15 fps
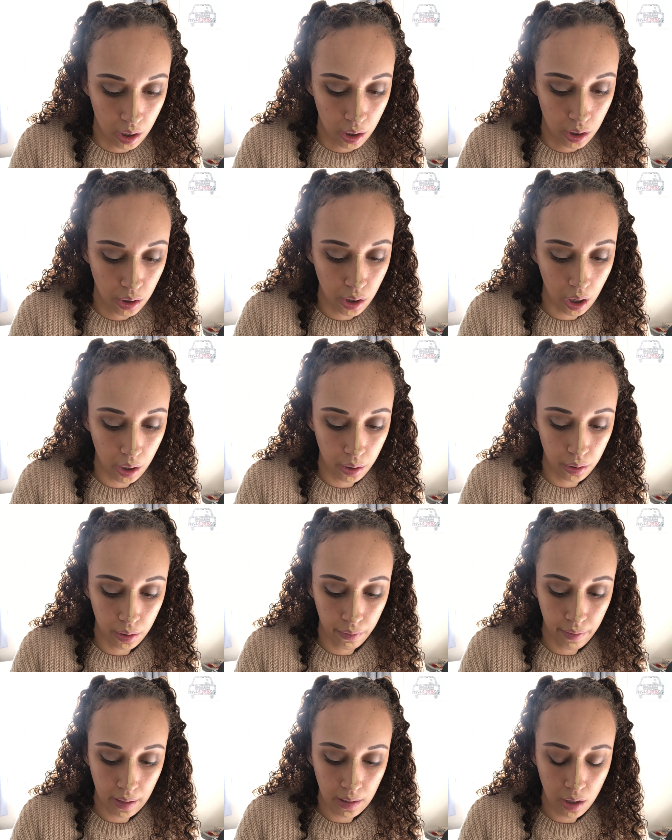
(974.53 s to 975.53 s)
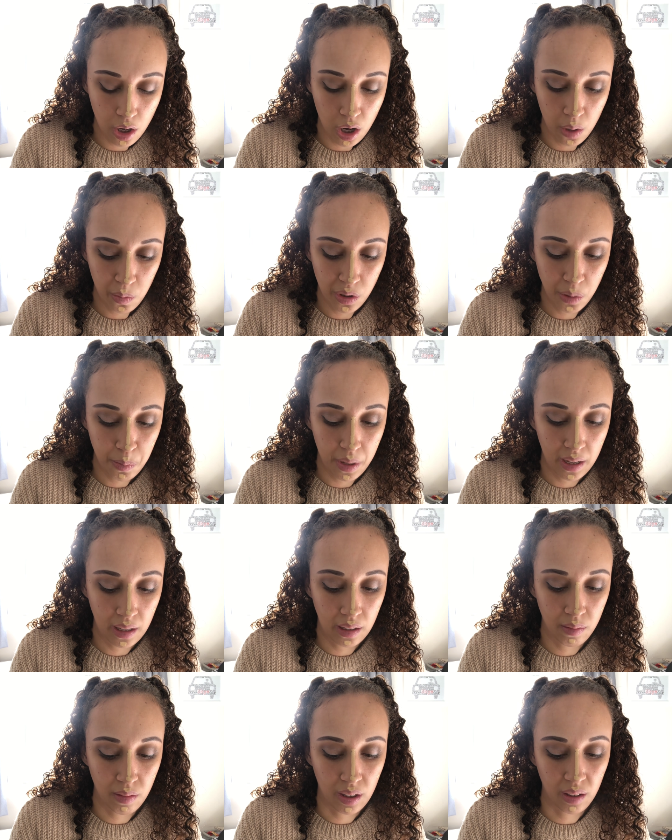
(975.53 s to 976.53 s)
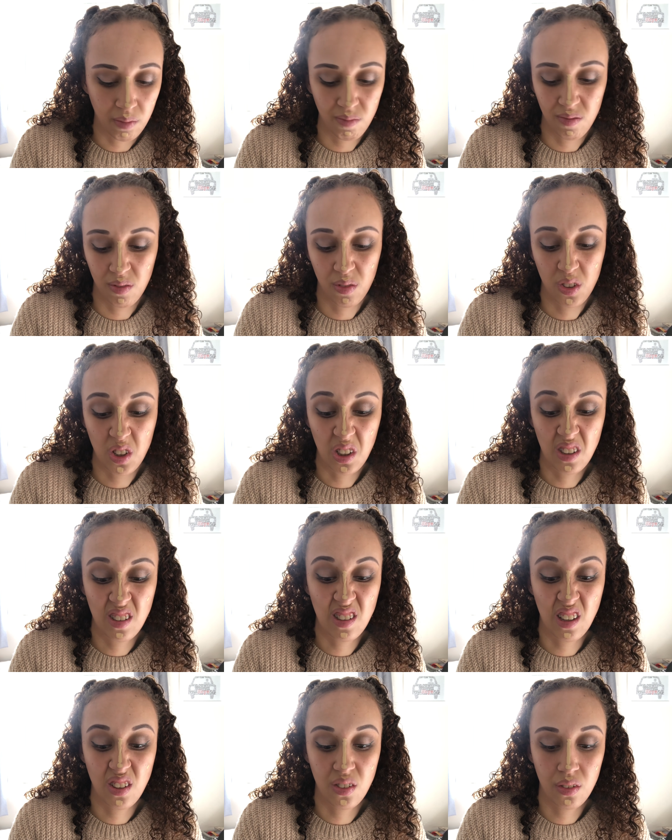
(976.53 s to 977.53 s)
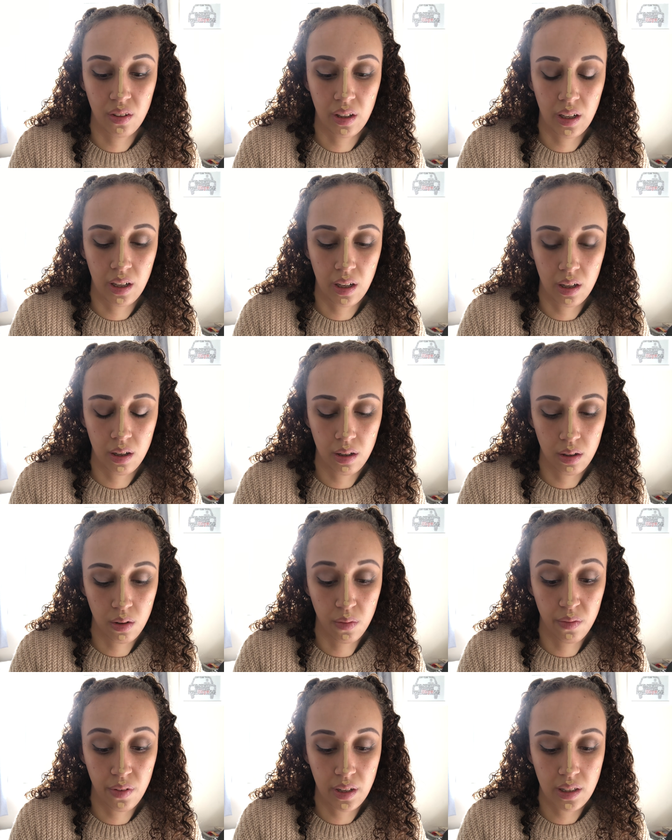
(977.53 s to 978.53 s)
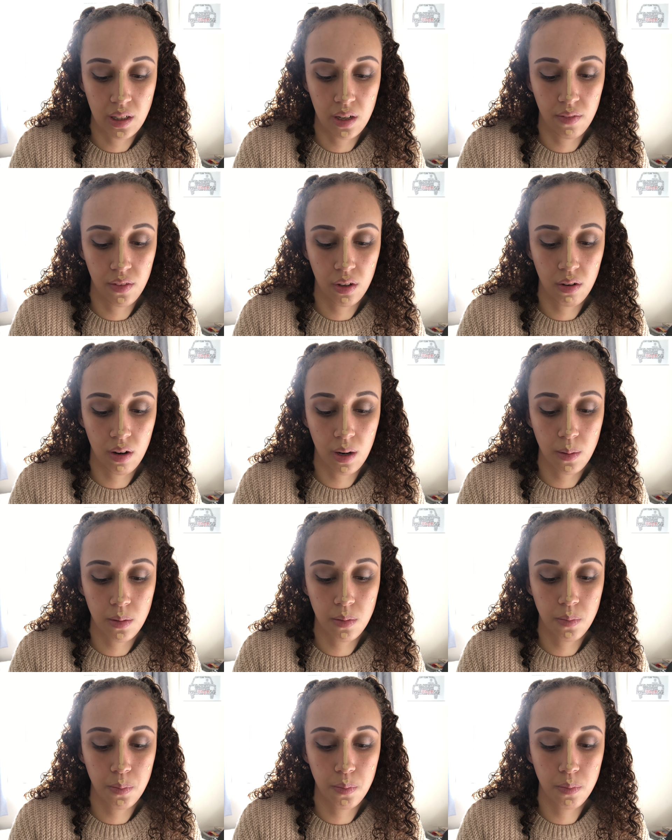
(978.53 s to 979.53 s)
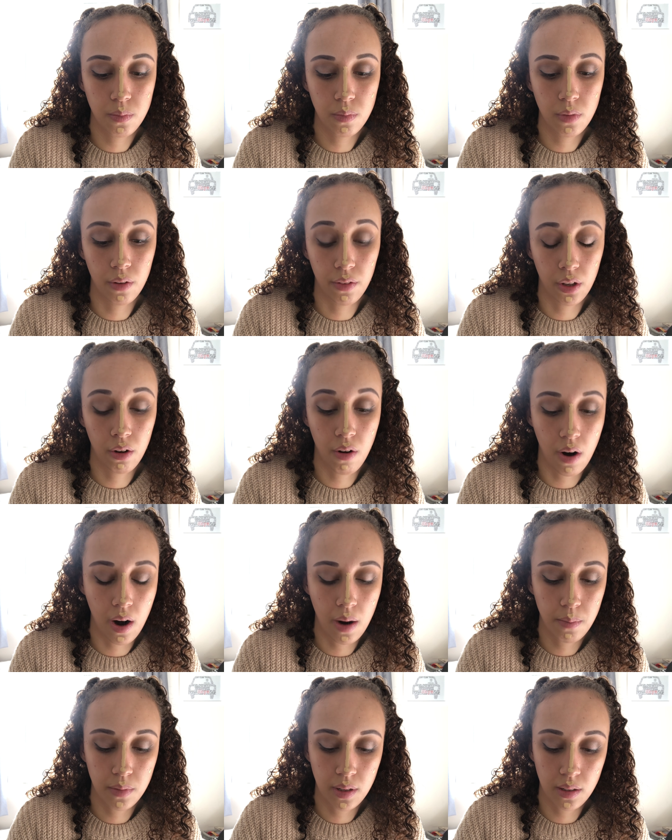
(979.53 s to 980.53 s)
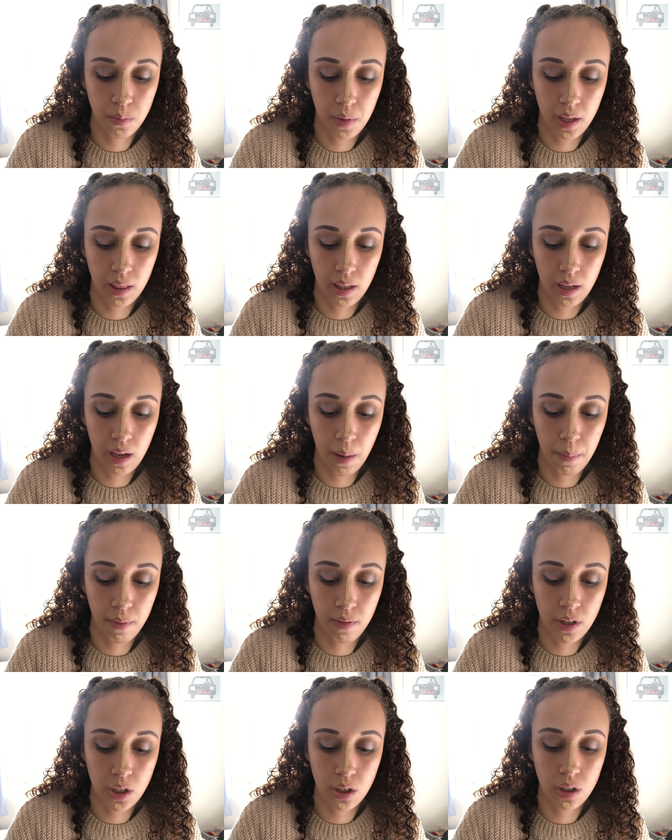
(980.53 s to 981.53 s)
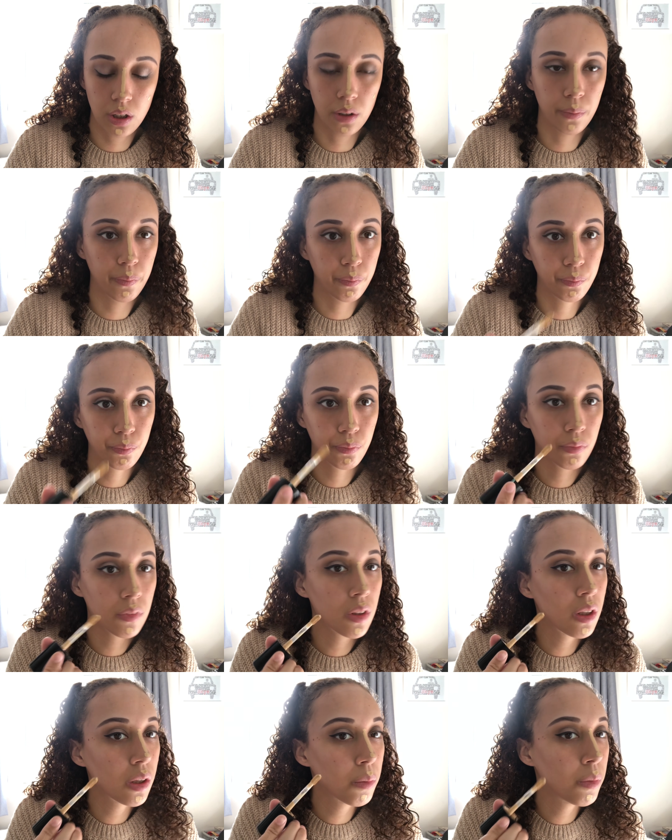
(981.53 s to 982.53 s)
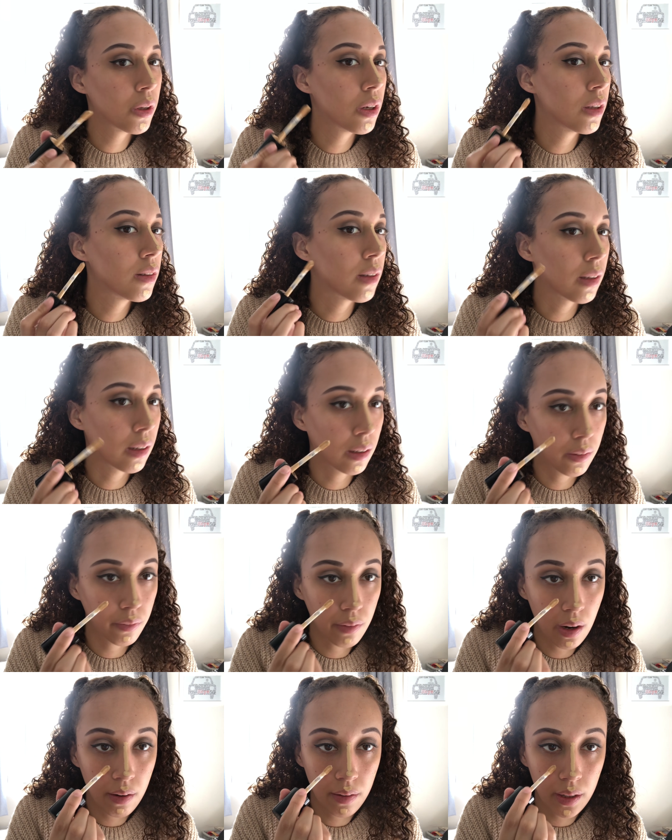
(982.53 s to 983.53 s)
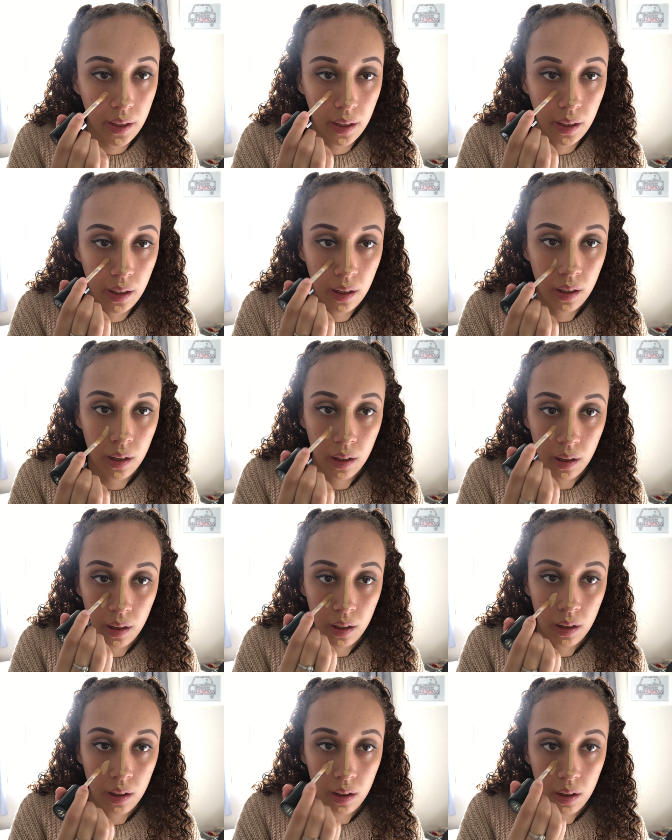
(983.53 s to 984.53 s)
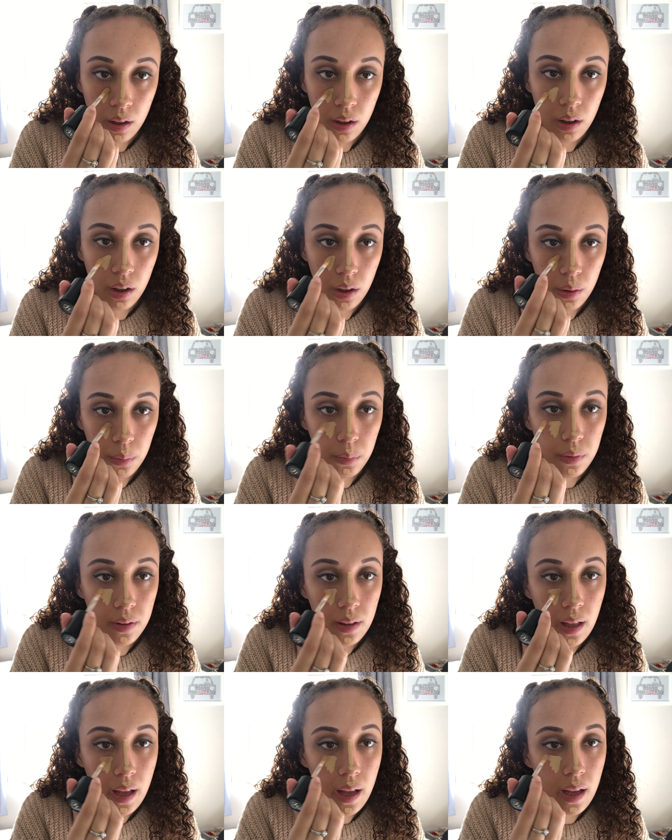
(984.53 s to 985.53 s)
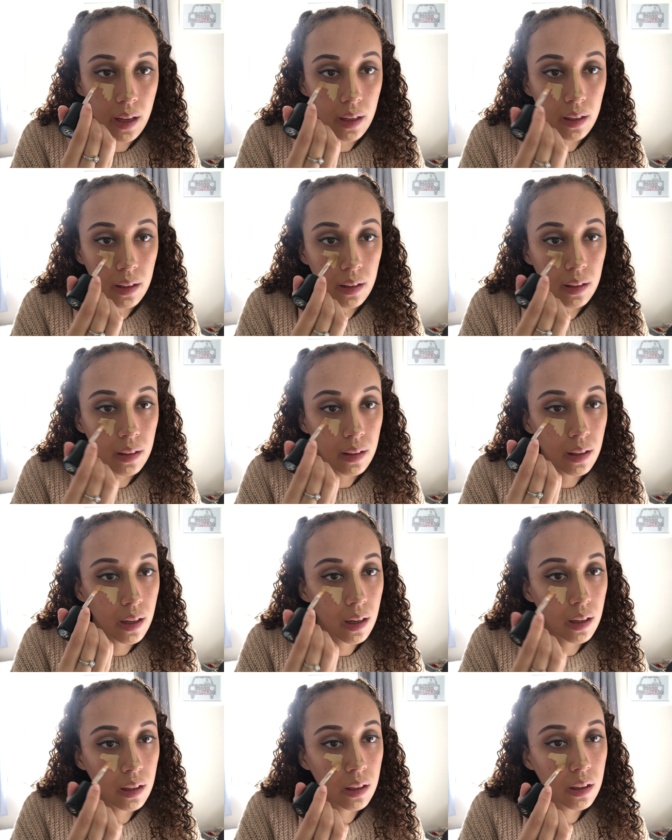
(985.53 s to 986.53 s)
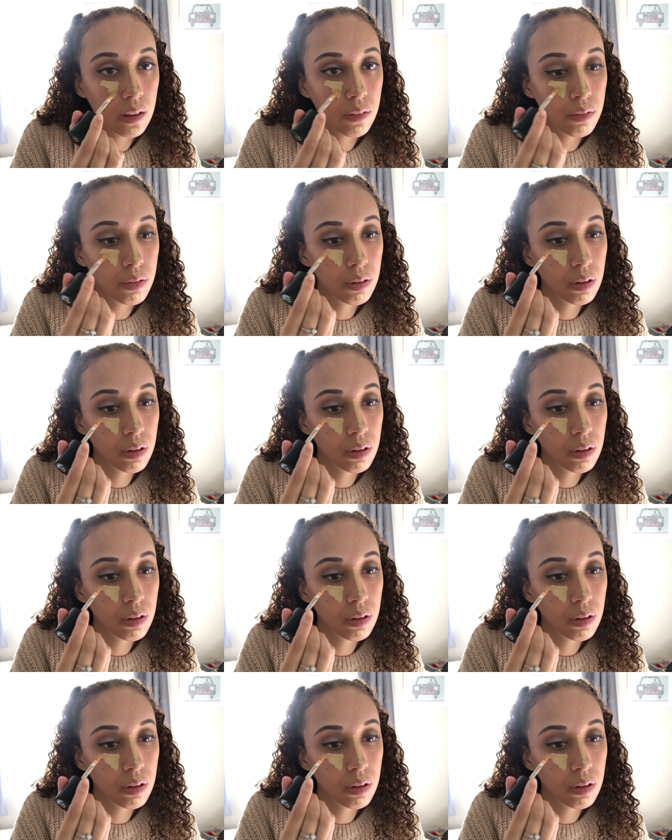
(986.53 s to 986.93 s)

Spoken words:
So the fact that no one's been like successfully convicted of the crimes has made the Aboriginal community like very upset and kind of